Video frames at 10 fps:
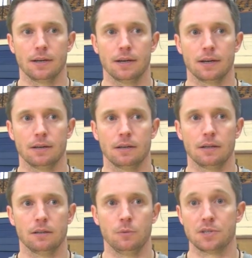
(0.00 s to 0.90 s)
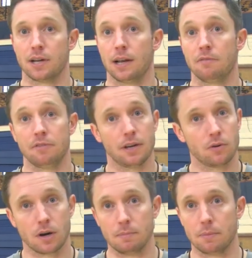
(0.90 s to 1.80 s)
uh, Louisiana Lafayette
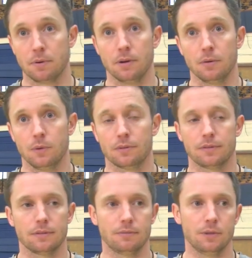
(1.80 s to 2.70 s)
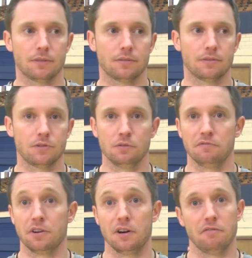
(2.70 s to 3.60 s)
will come up here with with two
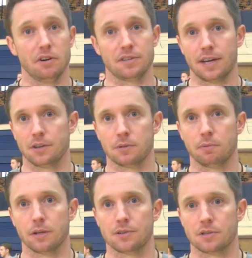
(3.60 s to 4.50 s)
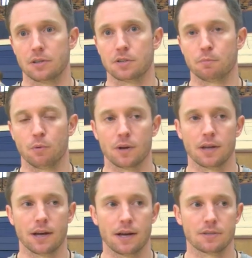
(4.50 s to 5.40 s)
very very talented players and a good
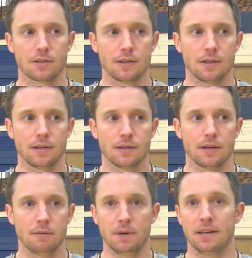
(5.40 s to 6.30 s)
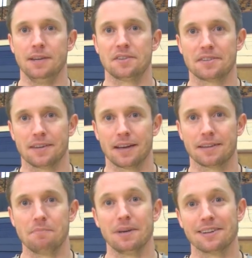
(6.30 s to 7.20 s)
supporting cast. Uh, McNeese,
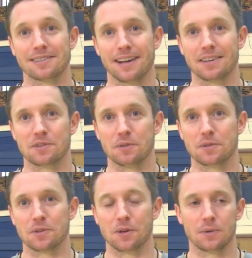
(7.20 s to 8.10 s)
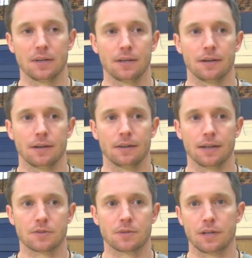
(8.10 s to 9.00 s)
heck, they beat us last year, so
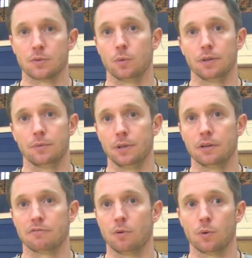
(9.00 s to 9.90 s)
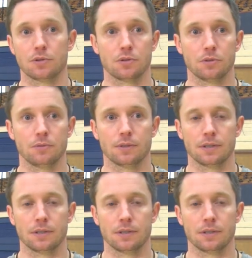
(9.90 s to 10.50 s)
that's that's one that we look forward to